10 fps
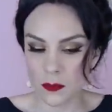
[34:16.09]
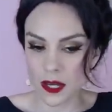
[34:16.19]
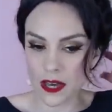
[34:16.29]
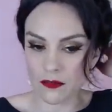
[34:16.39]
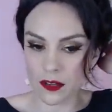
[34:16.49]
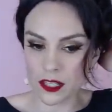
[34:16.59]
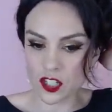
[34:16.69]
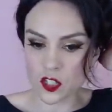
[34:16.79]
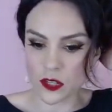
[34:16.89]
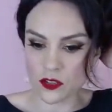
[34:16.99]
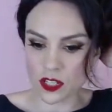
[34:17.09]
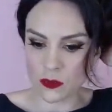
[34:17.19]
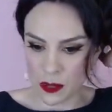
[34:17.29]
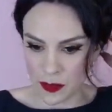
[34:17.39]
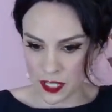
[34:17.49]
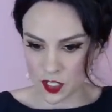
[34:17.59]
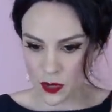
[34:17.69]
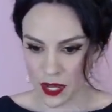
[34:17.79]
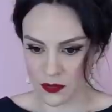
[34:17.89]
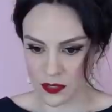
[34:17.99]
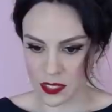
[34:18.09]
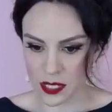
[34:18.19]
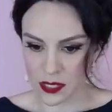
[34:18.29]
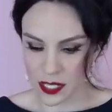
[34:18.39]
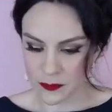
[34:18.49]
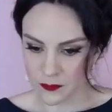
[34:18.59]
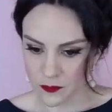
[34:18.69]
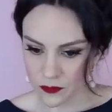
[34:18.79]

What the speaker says: but I've really just been using my Baked Browns lately.